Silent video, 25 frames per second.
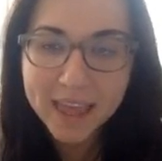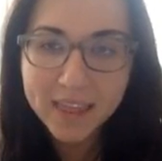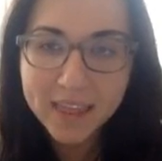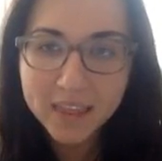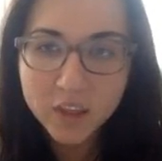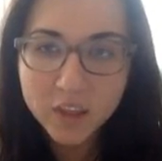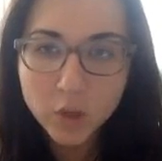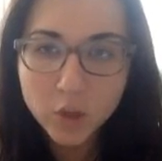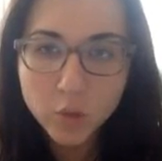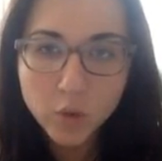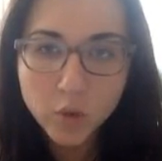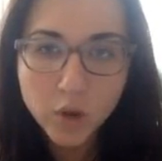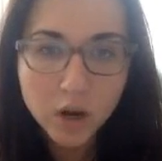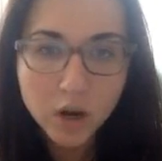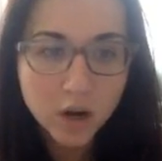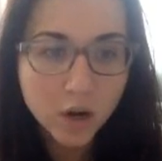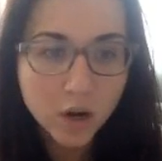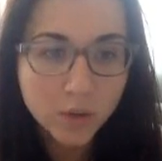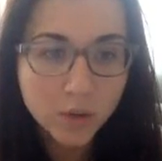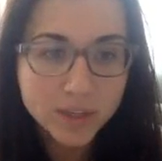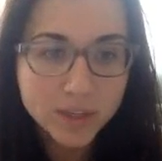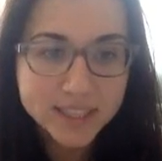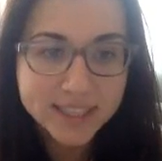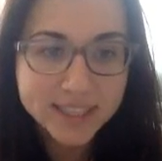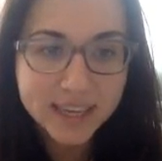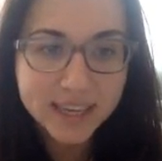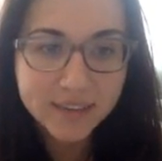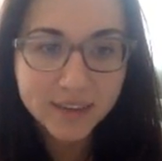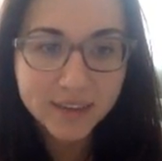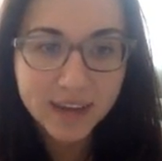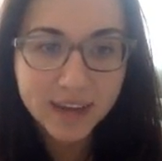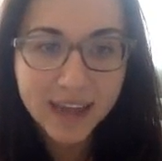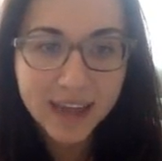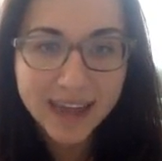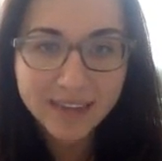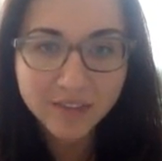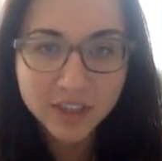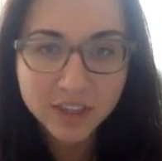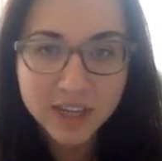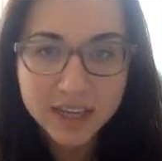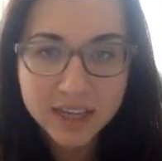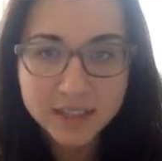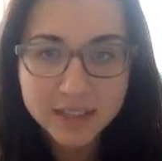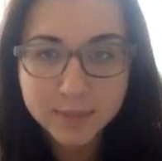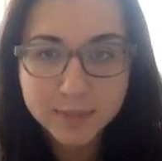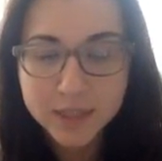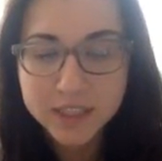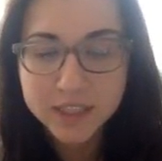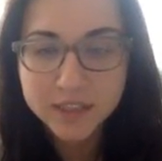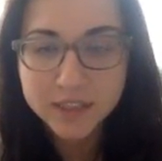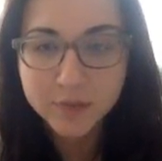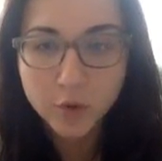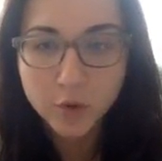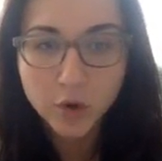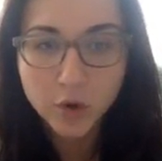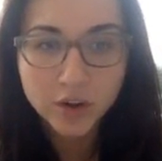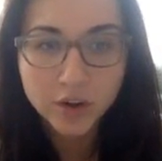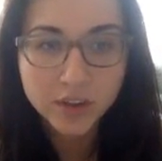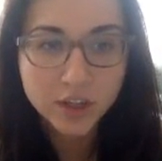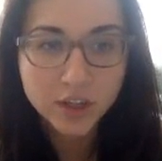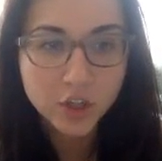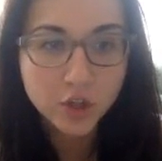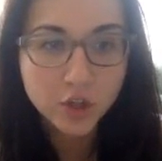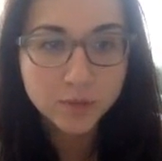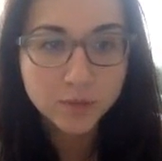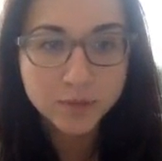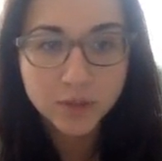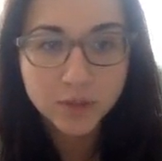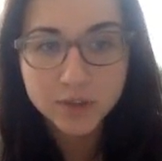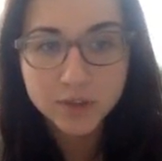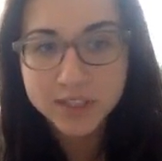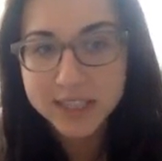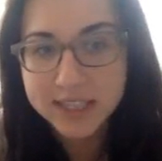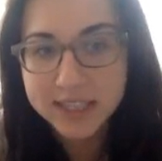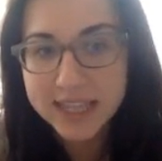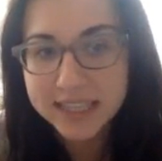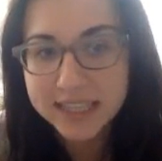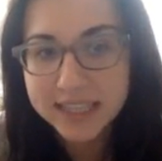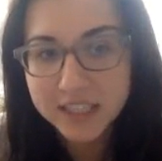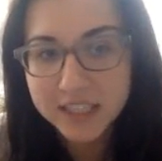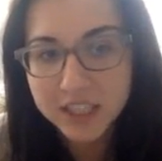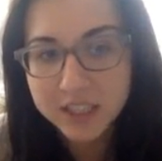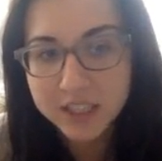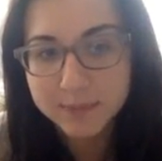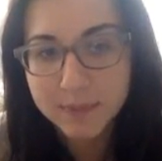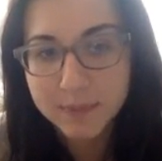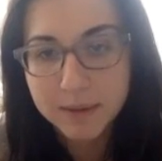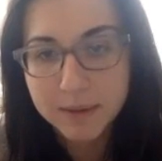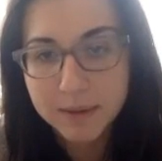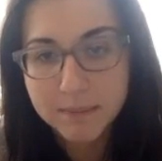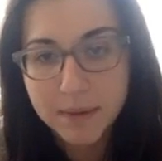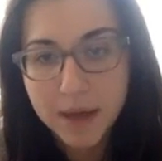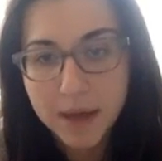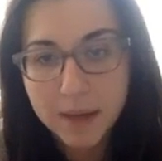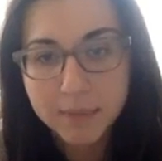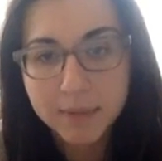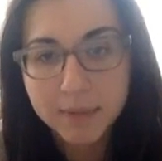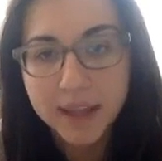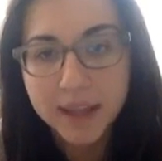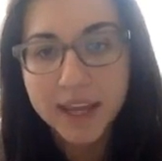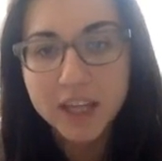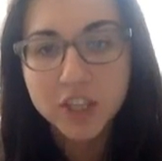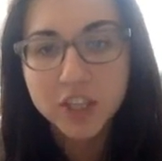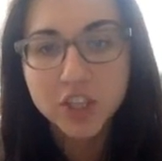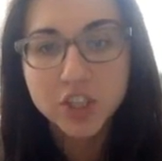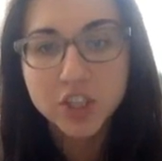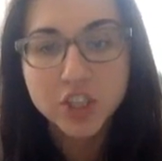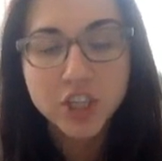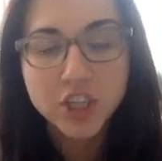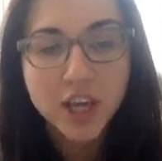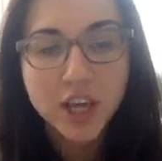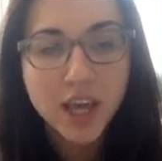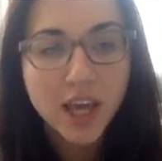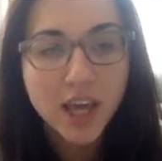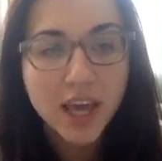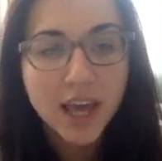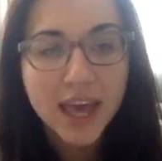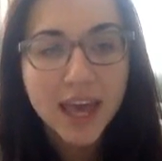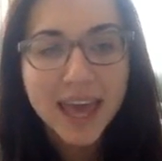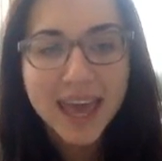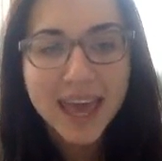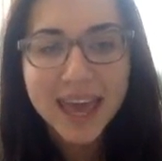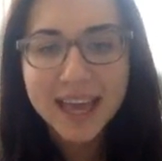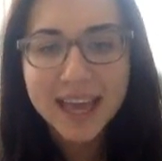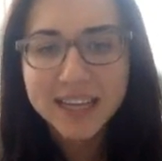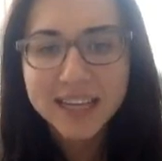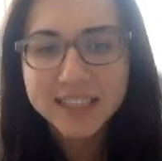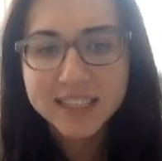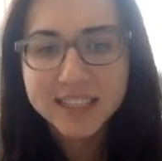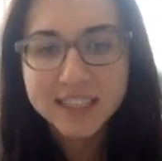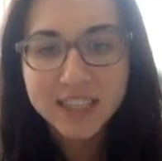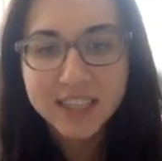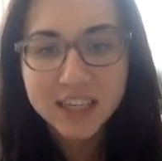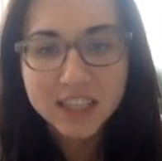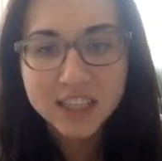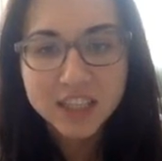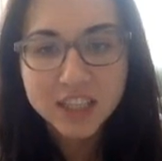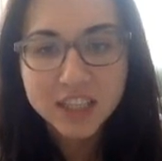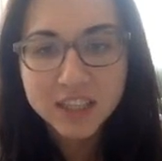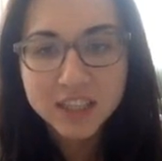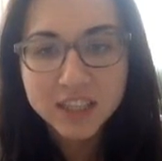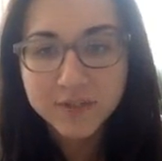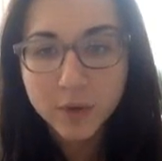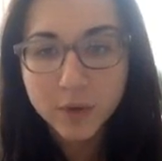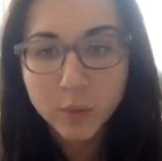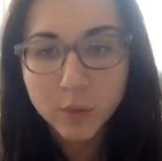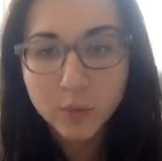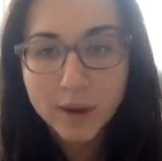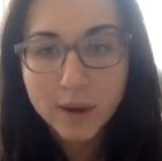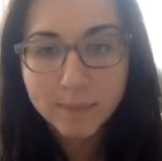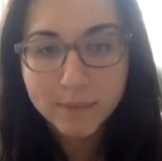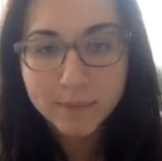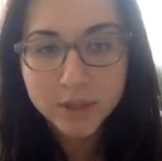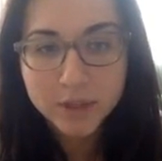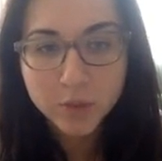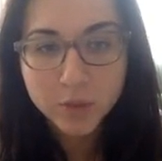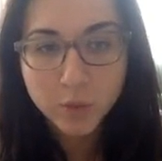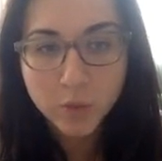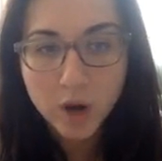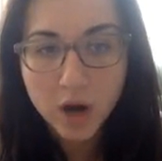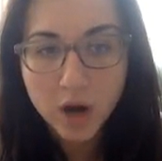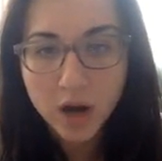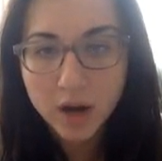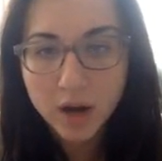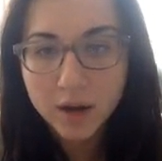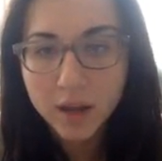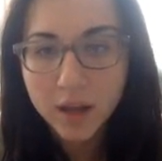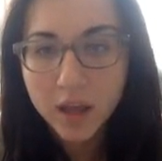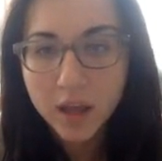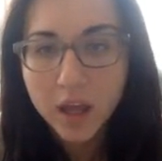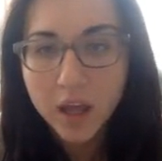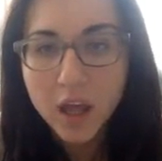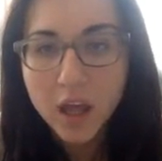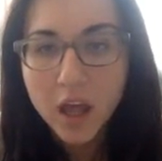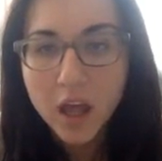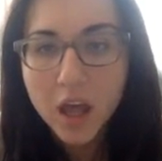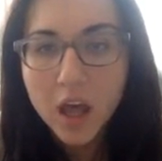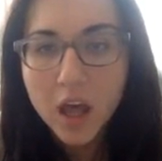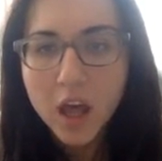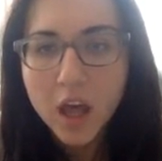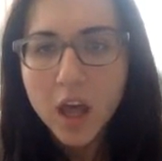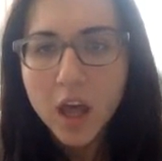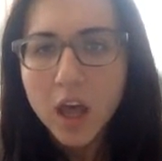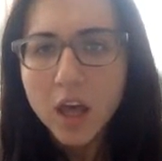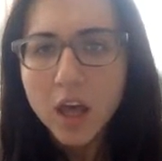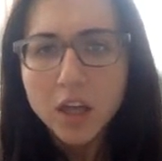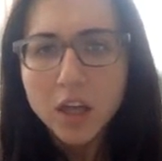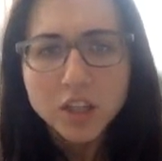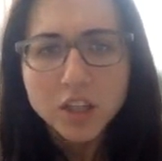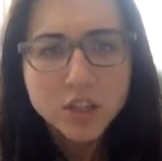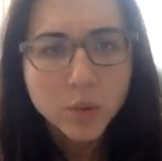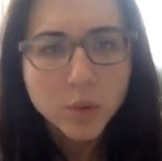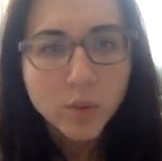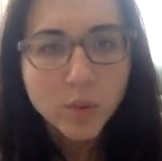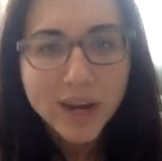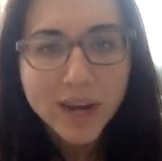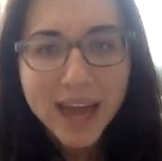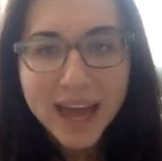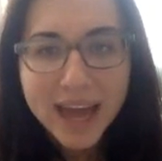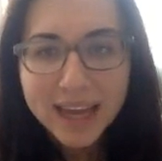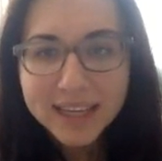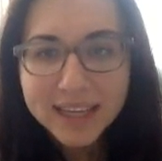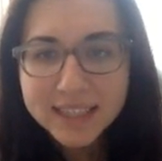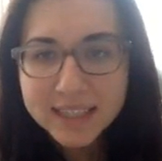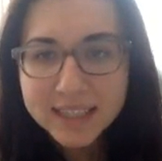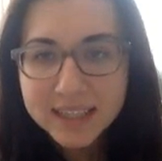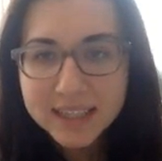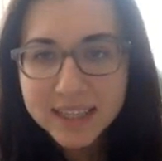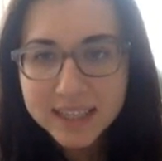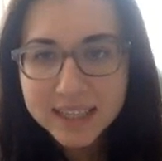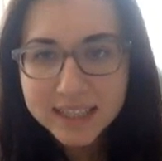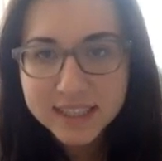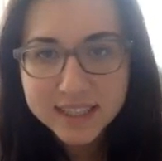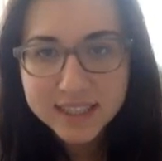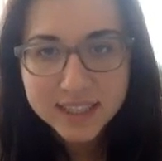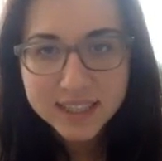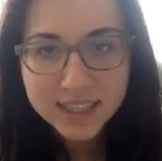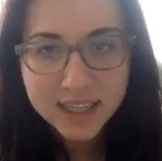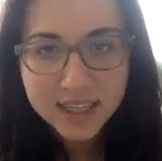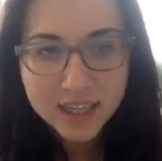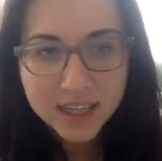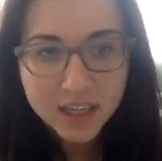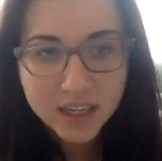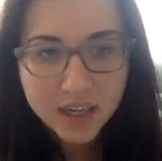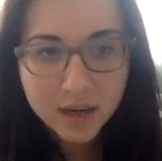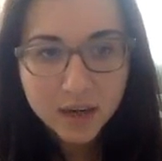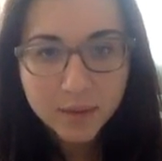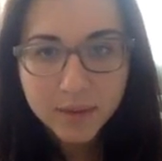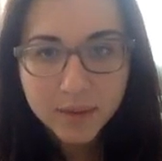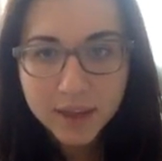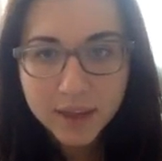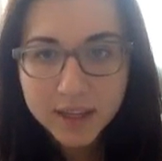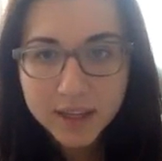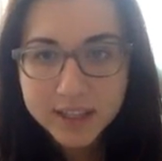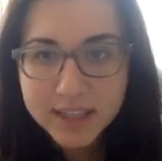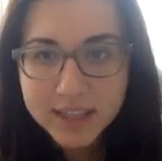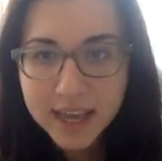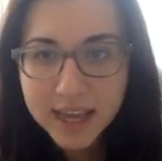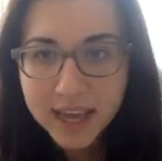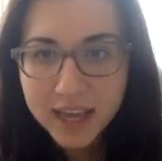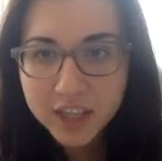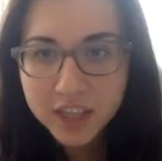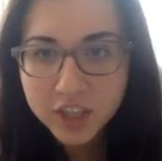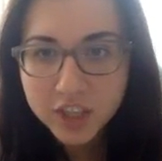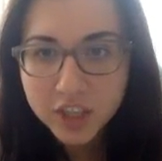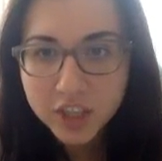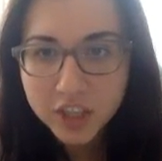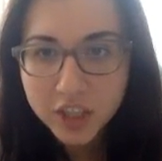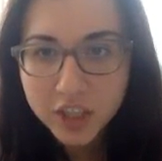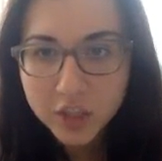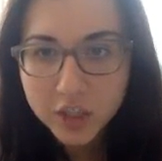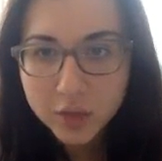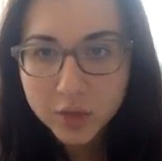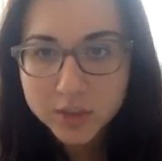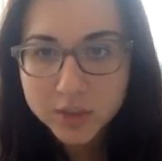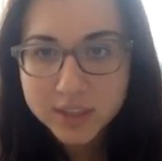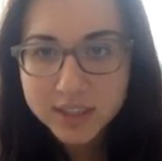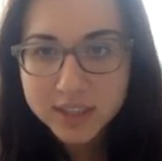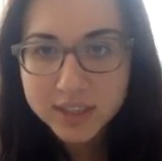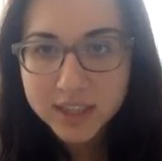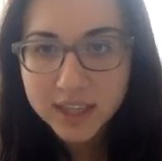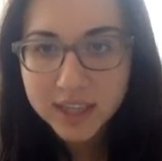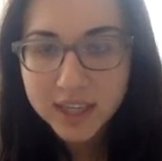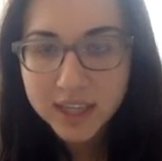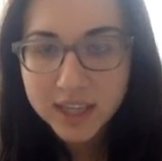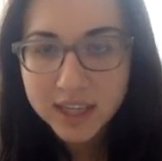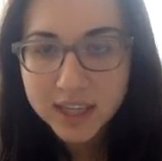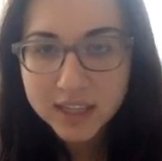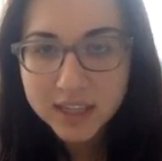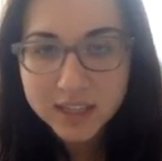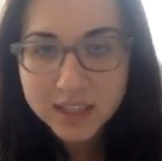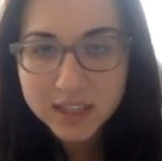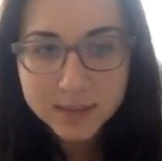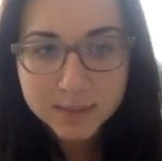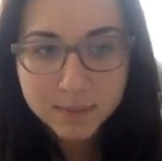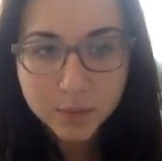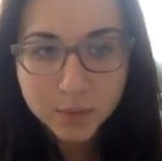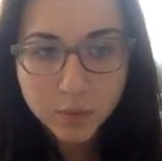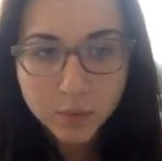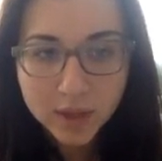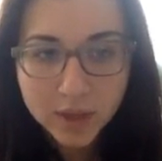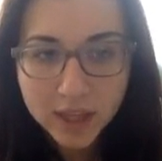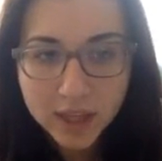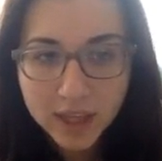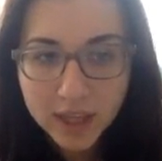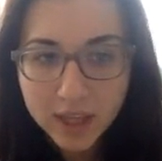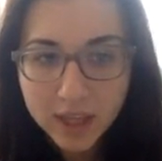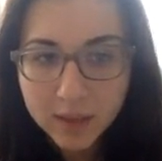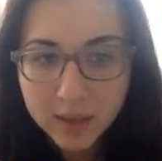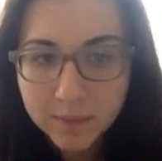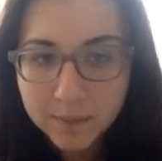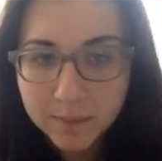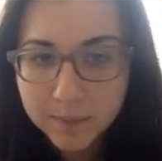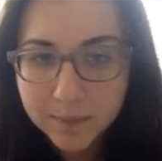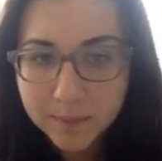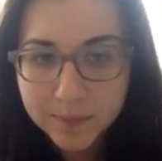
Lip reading: you are always given advertisements for the new music that's just been published and suggestions for repertoire. So what I did this year is I actually used the spooky